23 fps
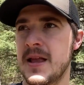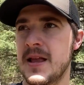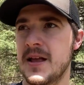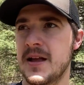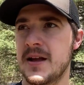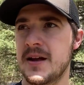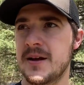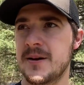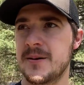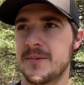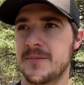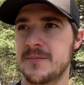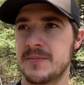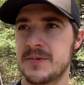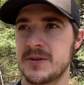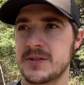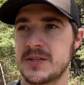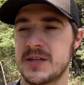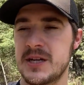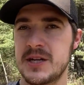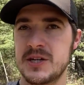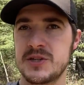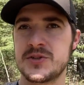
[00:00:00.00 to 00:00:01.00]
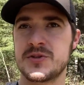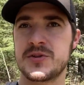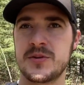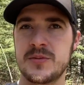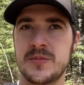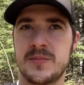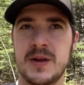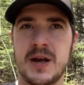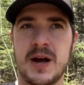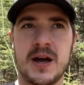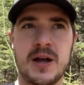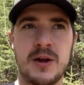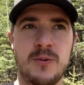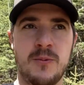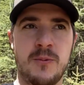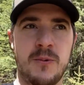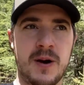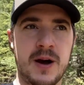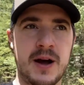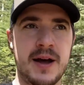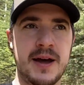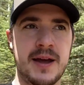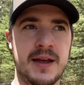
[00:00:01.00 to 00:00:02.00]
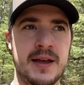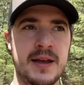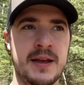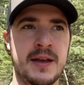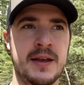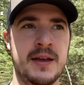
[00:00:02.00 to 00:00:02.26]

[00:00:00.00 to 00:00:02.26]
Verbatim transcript: um, there's a history behind why